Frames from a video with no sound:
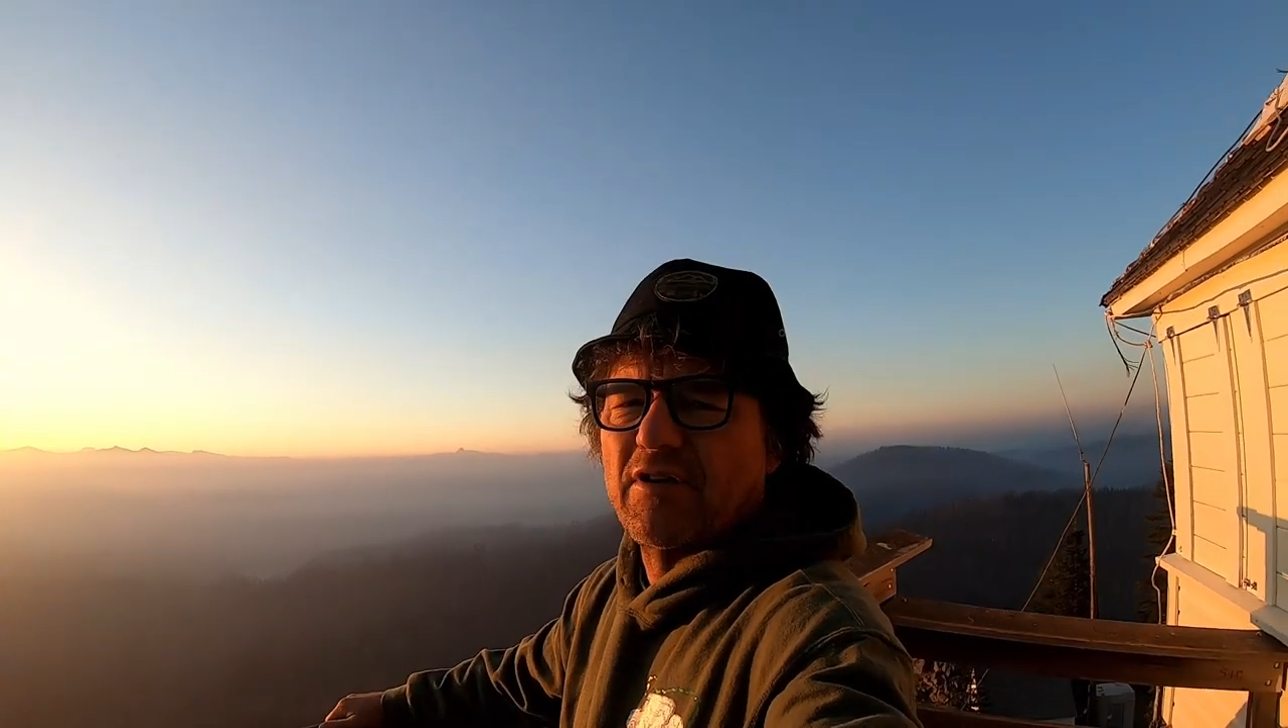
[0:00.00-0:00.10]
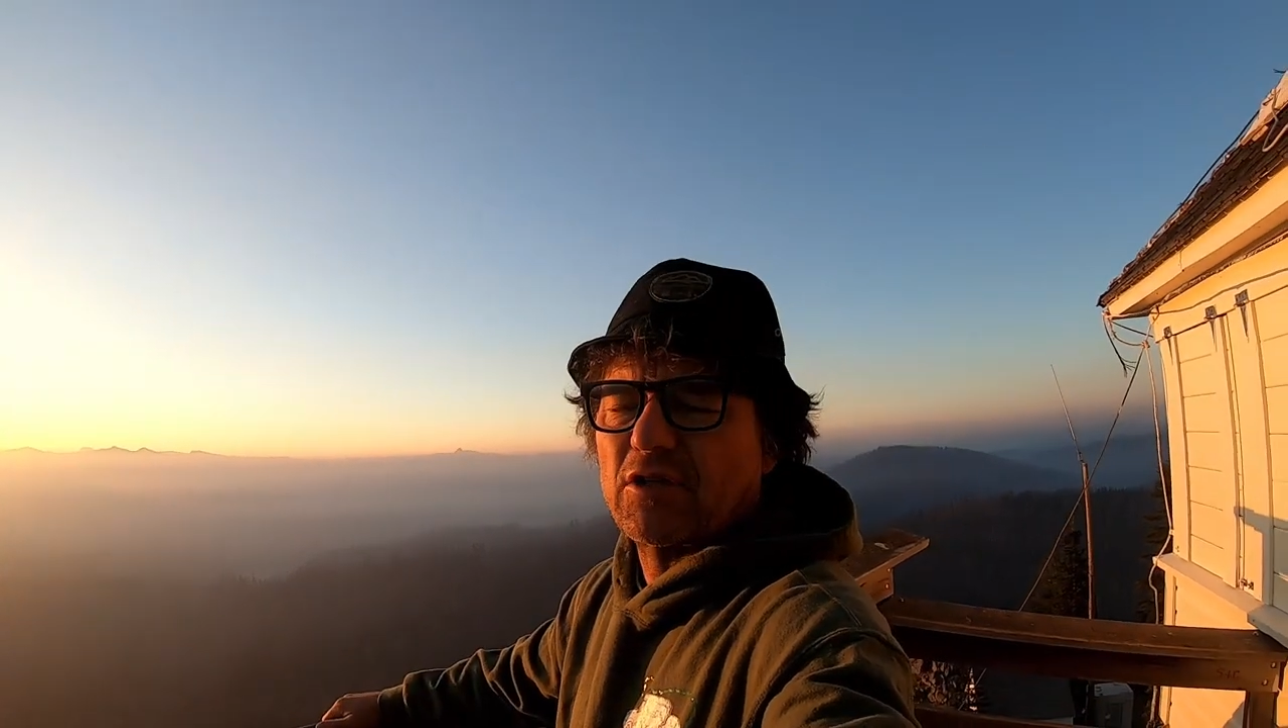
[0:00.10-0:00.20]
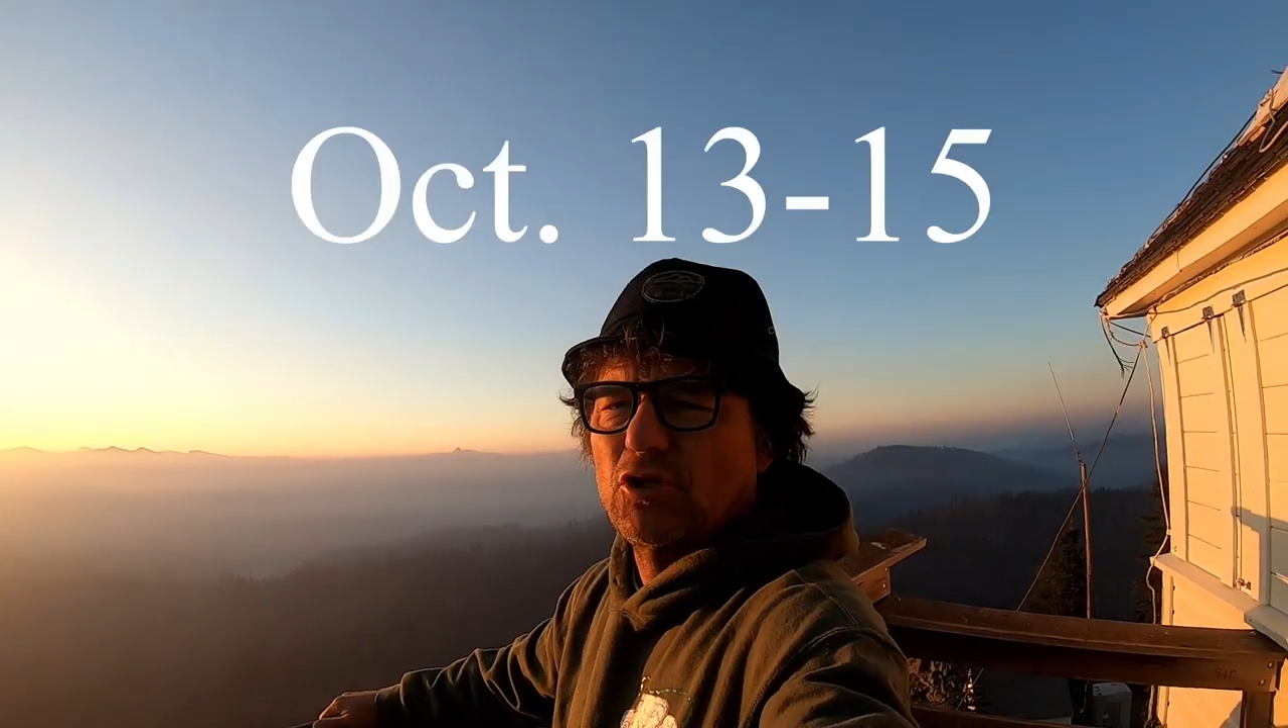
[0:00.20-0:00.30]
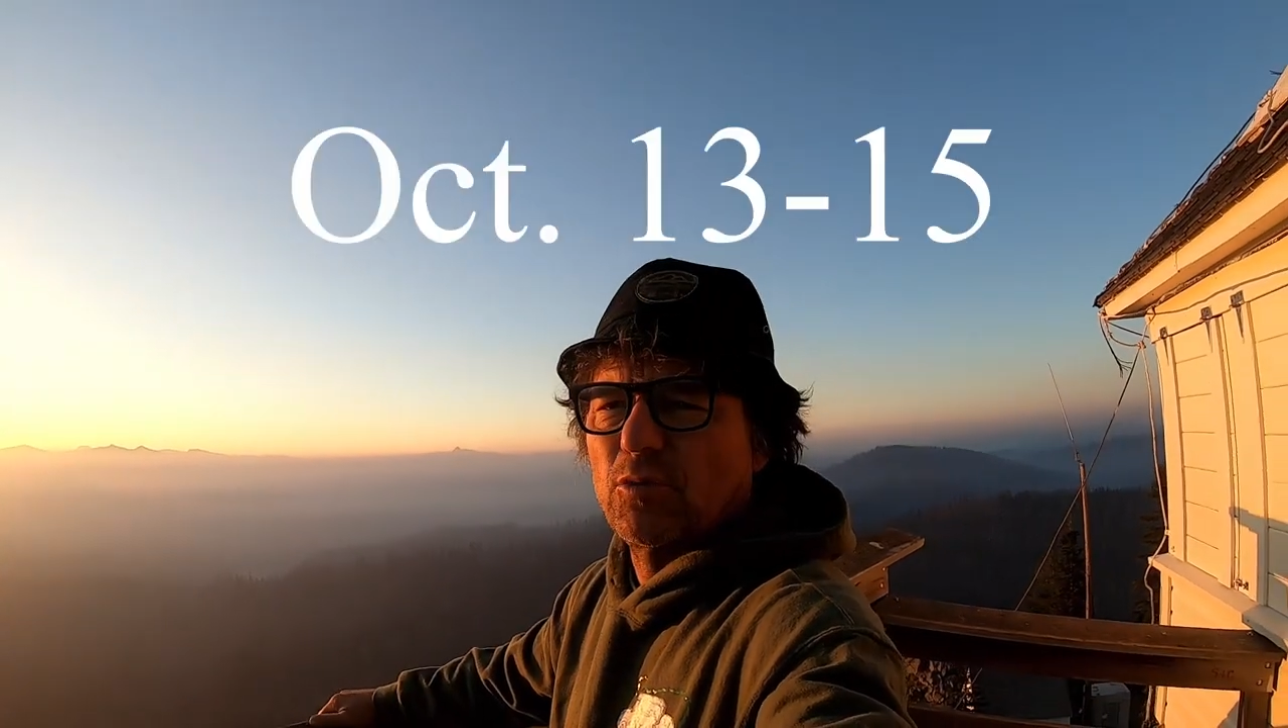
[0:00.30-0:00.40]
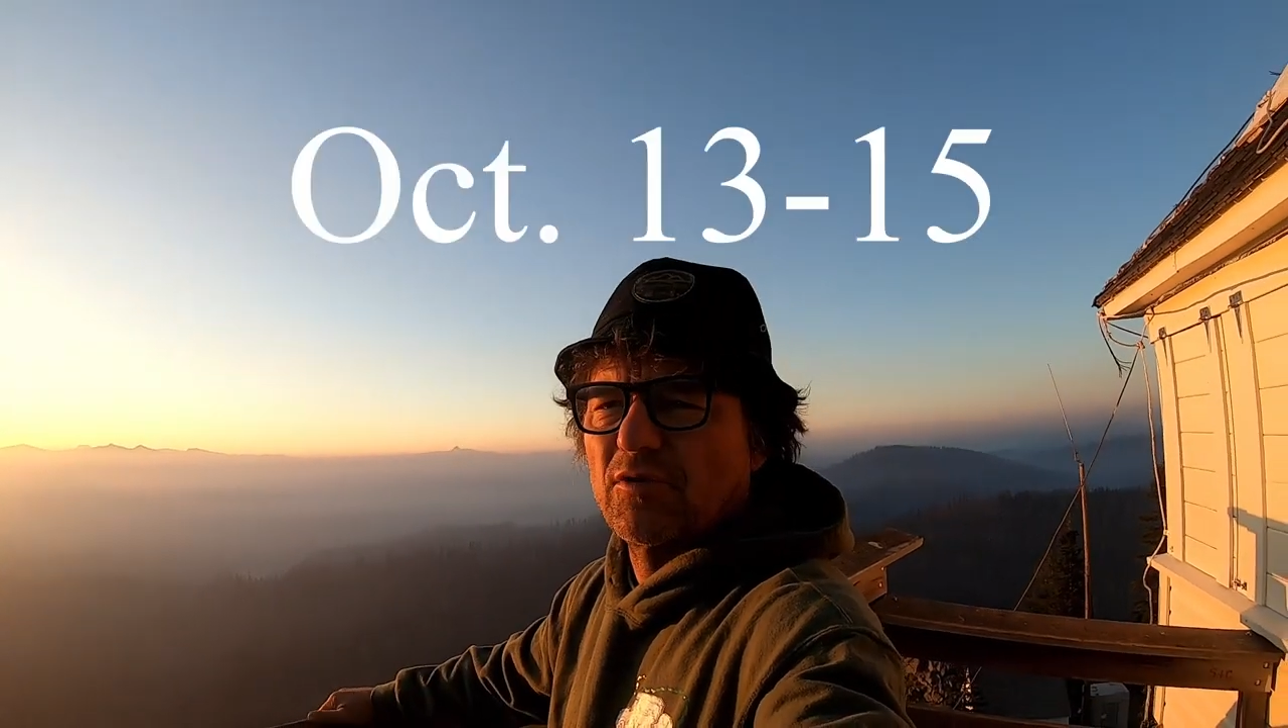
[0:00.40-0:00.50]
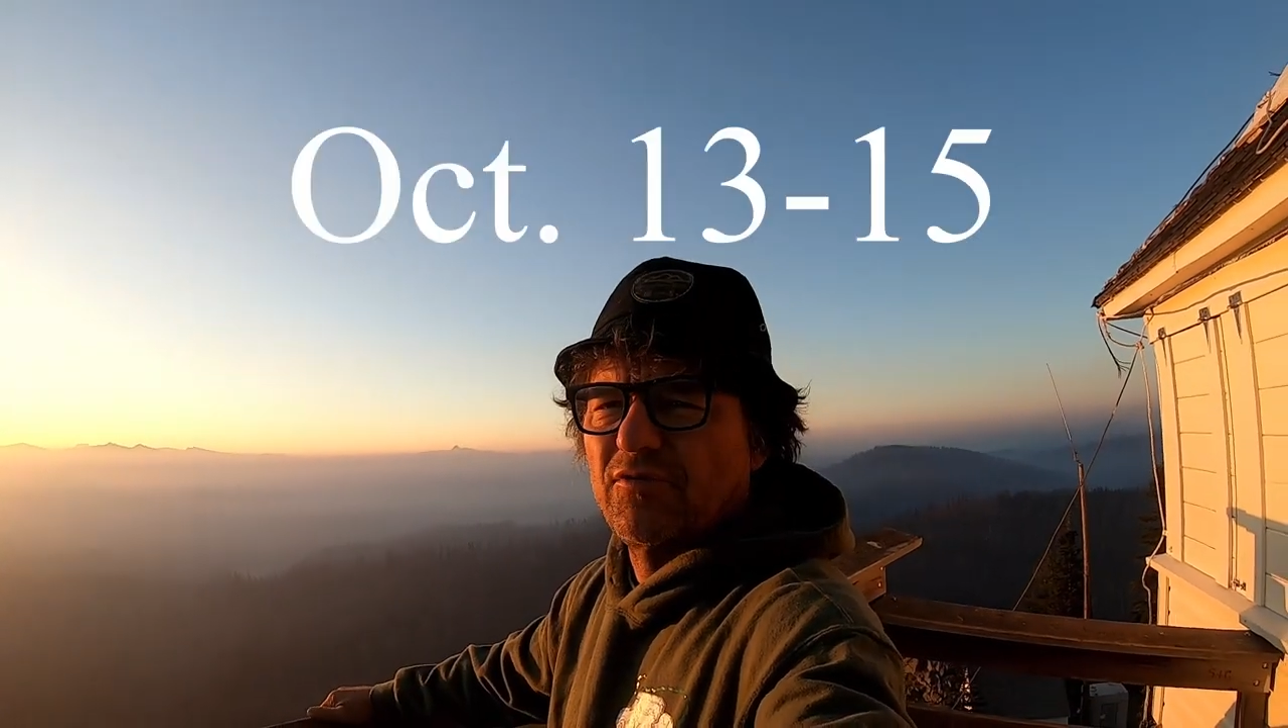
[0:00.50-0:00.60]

of October